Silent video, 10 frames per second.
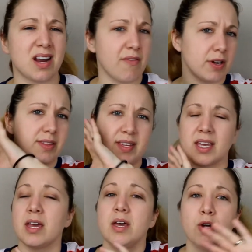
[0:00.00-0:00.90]
and
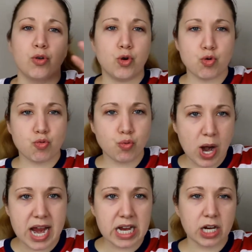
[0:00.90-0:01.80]
everything.
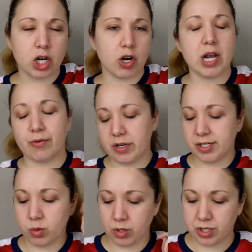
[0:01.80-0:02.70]
Great, great
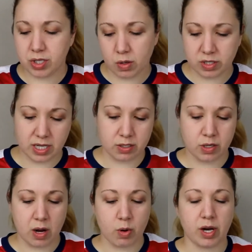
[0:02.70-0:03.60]
resource, Tokusatsu
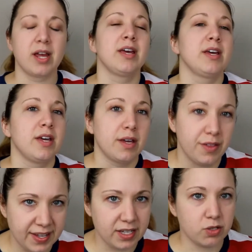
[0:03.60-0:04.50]
Network.
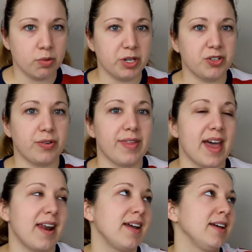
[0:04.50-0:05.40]
Thank you so much for
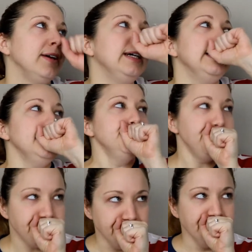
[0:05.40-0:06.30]
that.
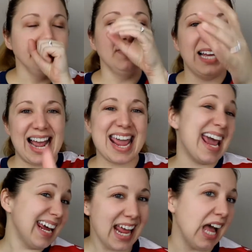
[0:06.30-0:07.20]
I
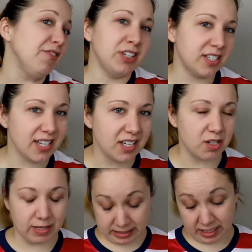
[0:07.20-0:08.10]
hate having to tell
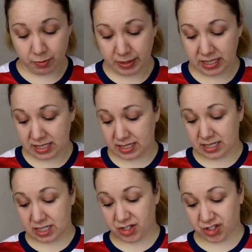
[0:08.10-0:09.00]
you about this because
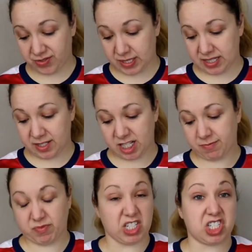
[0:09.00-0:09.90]

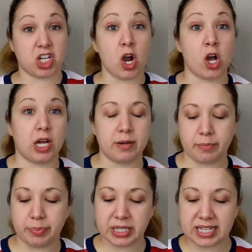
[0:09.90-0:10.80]
it's
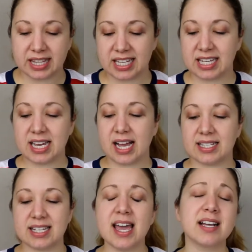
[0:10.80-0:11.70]
gone, but the
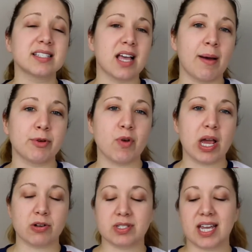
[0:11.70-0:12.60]
DX Kamen
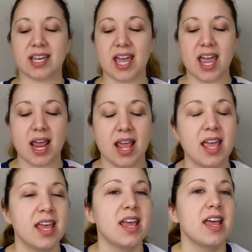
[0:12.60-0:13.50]
Rider Decade
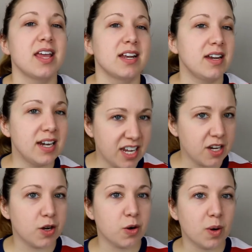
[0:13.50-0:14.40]

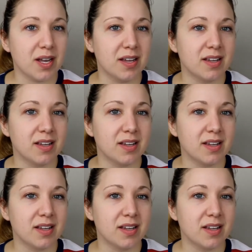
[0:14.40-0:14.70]
Neo